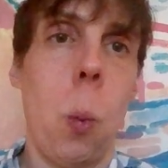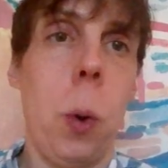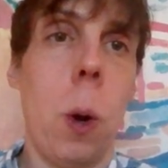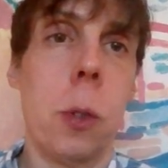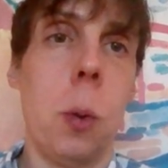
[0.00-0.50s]

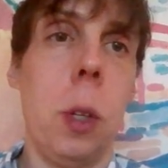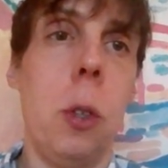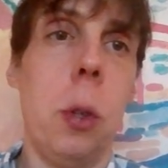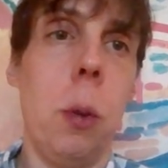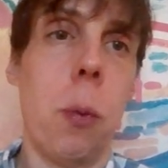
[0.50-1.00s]
We also
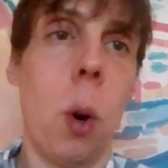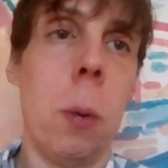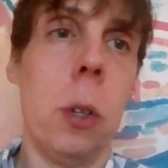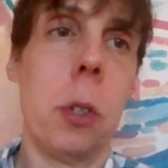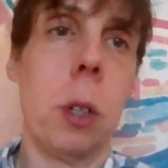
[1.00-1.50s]
need two
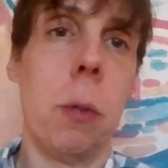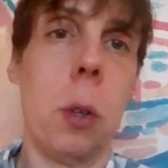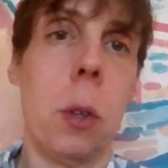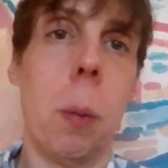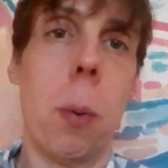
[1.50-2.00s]
formulas to
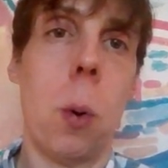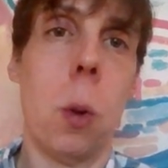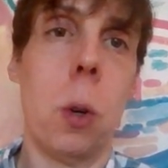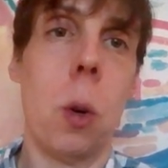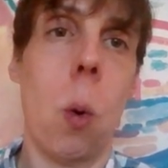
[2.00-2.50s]
convert the
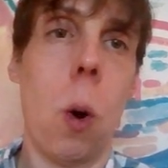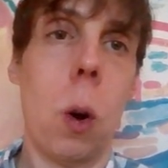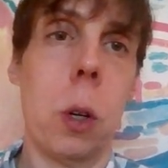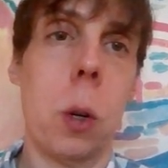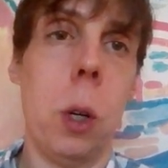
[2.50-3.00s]
polar or
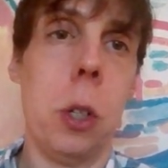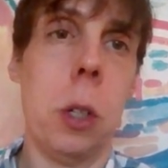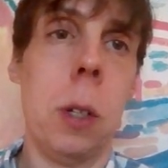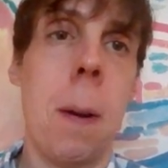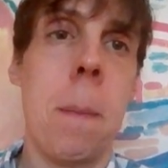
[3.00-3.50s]
r
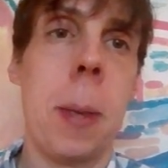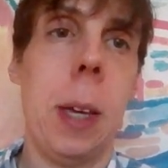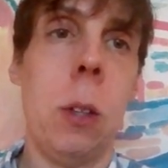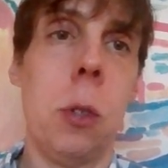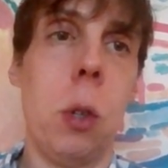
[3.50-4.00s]
equation
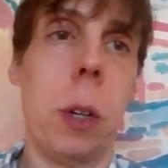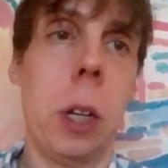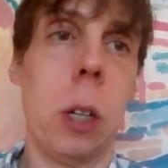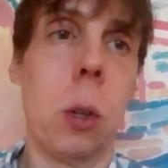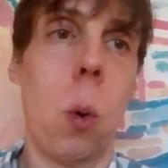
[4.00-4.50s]
into
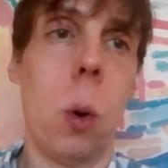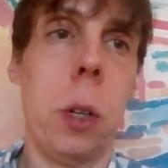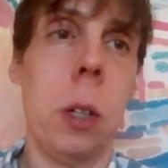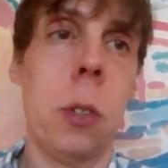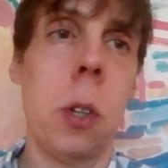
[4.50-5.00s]
rectangular
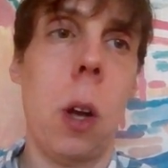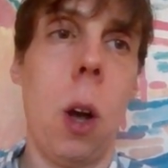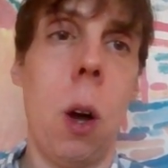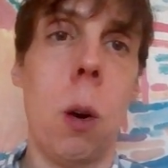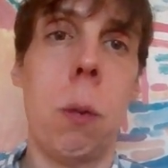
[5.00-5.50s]
coordinates
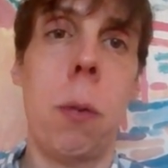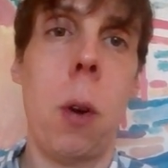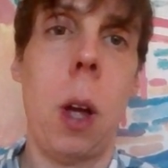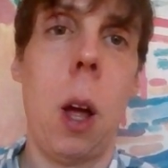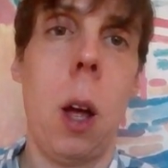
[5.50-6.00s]
of
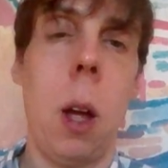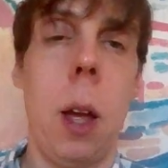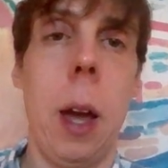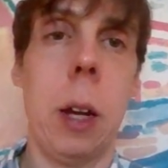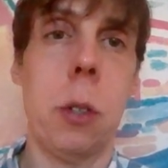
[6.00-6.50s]

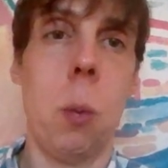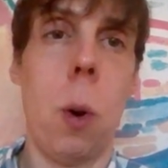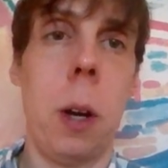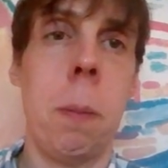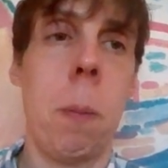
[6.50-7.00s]
x and
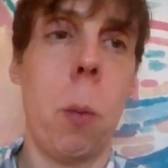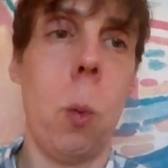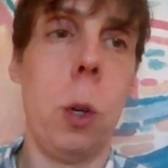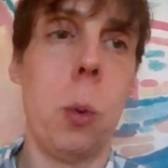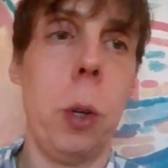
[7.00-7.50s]
y,
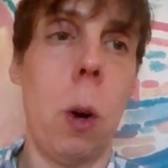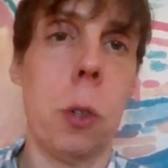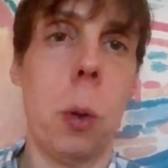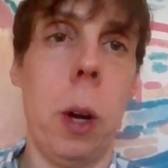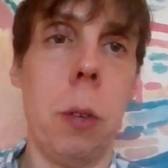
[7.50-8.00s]
which we
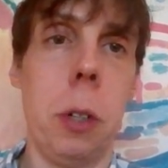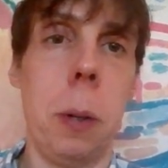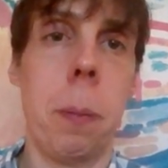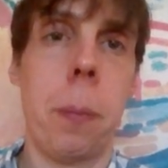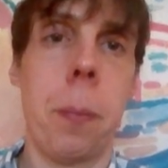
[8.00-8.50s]
also have here.